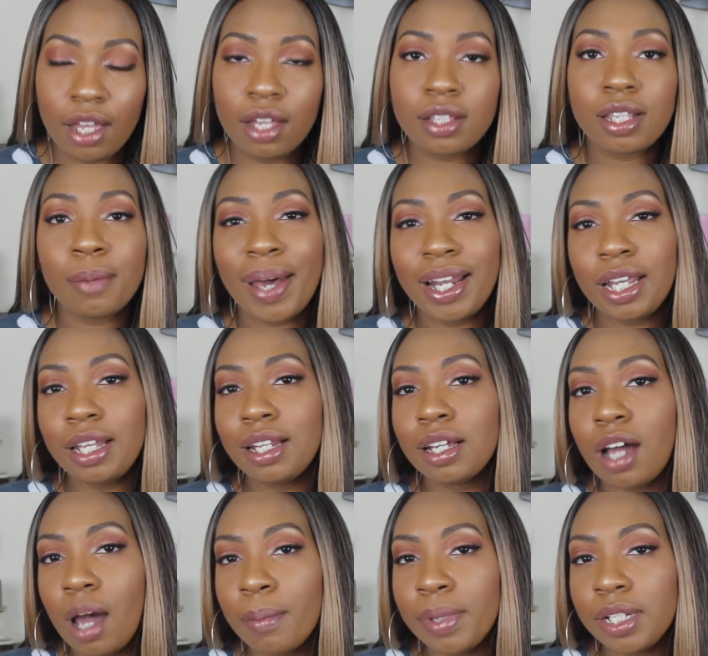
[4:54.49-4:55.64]
Somebody in the
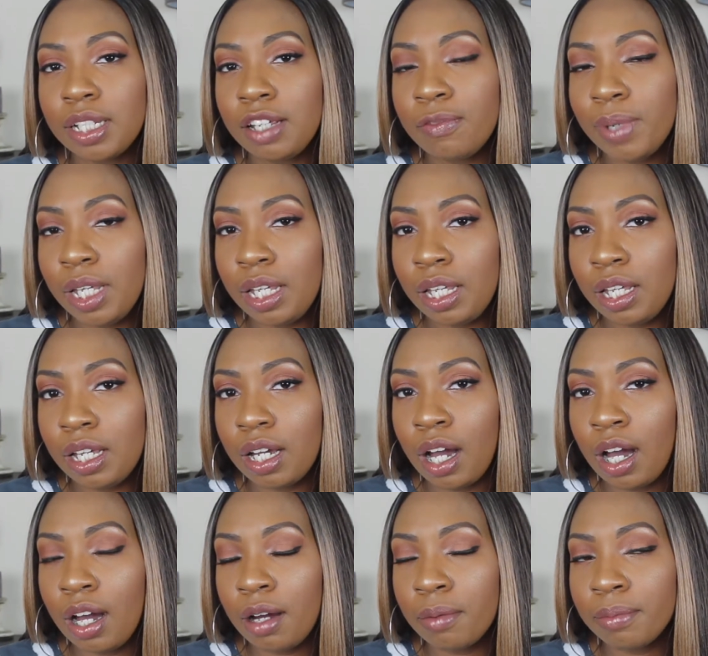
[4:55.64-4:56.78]
comment
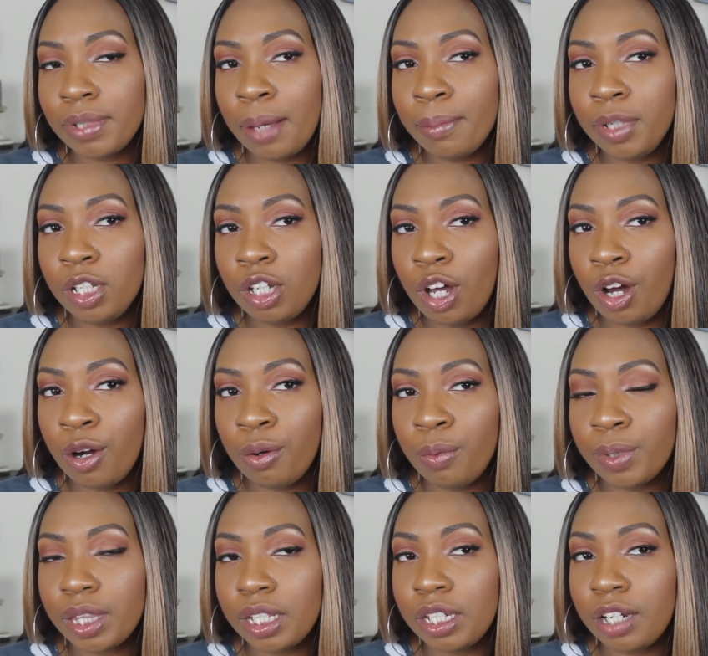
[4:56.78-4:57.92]
let me know
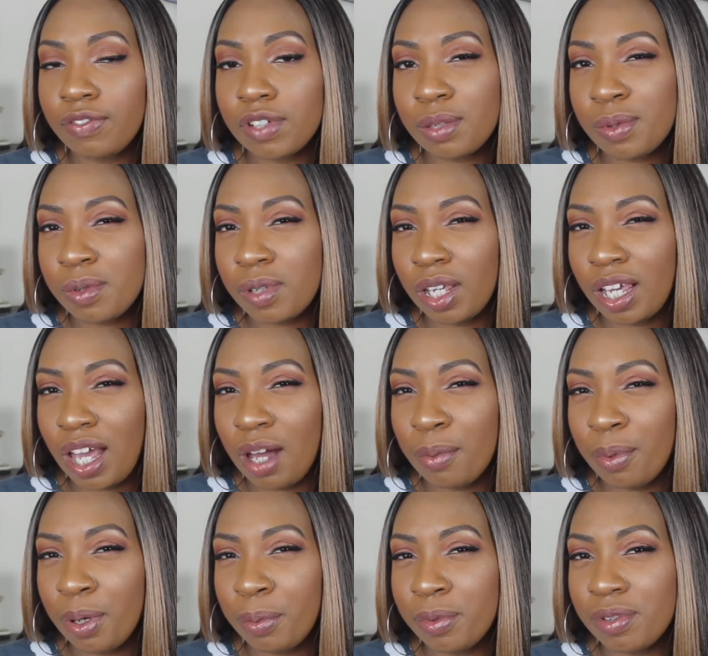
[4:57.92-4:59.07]
what the difference between
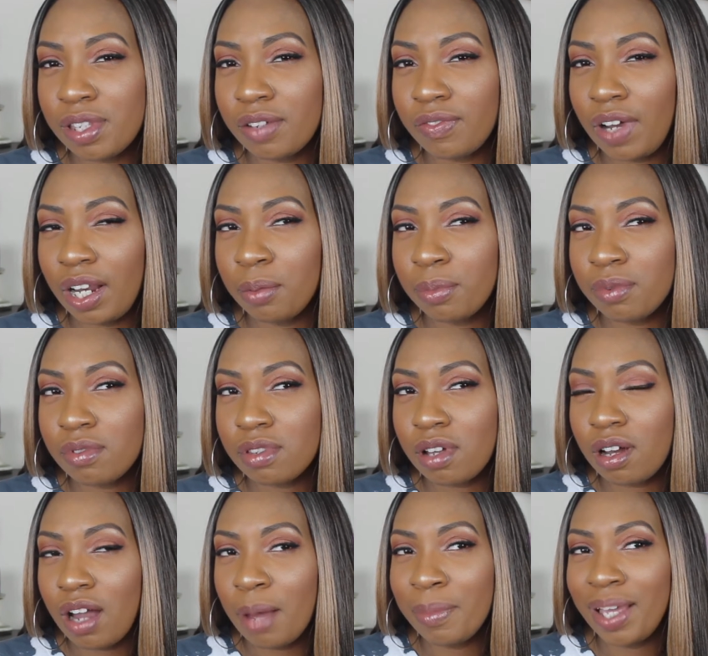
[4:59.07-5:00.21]
cowboy boots and riding boots
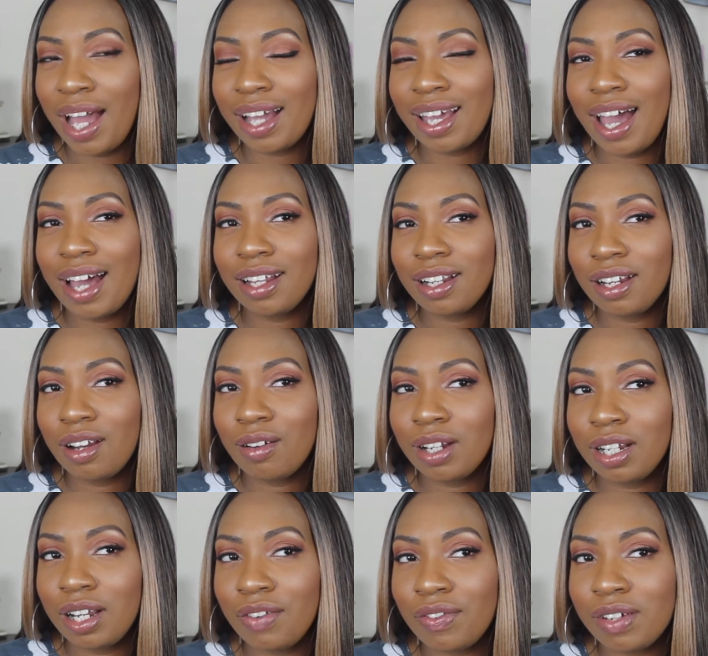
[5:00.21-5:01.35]
are. I mean, I kind of know
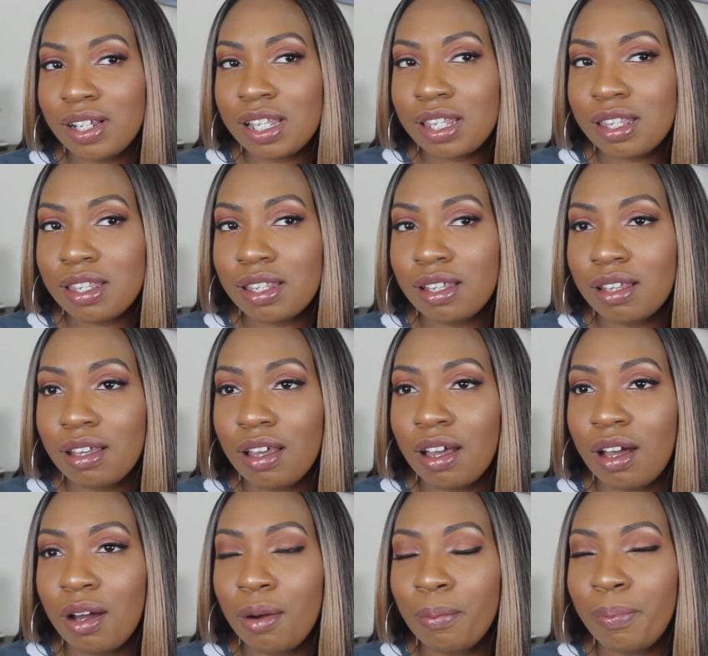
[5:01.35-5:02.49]
the difference,
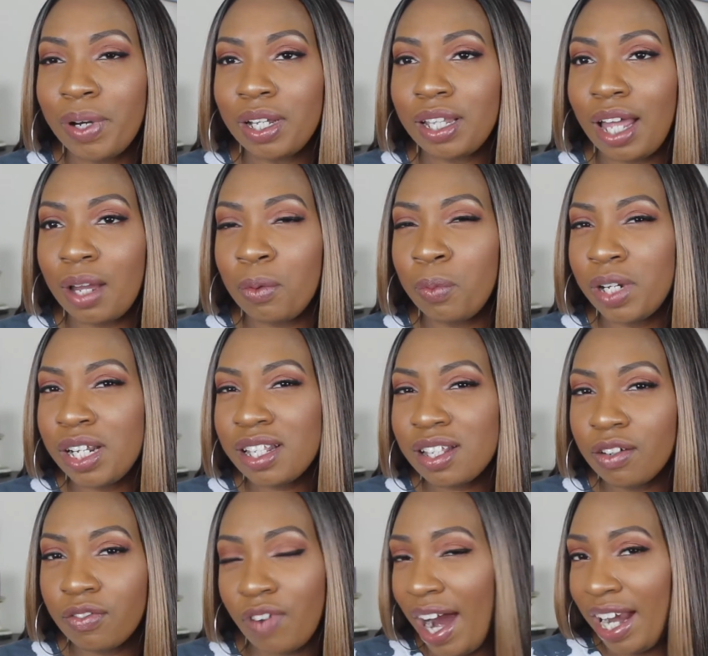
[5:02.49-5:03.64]
but like, what is
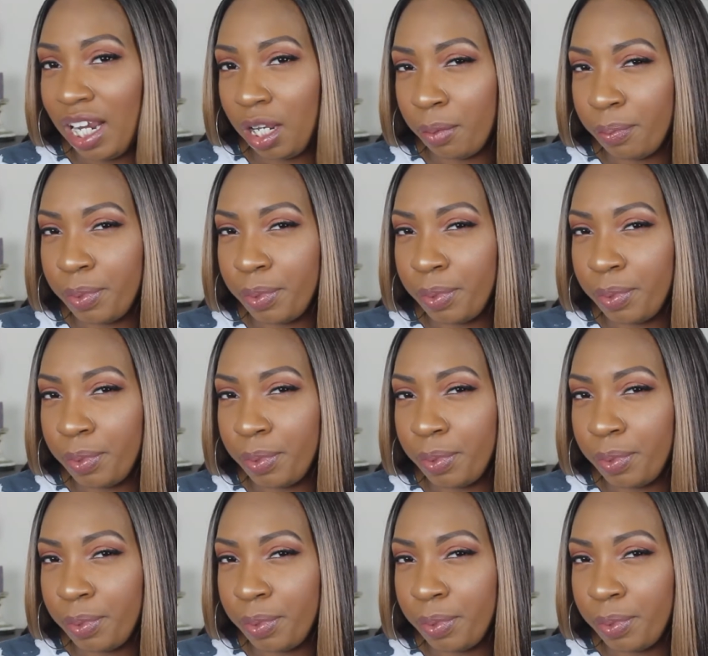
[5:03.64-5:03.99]
a riding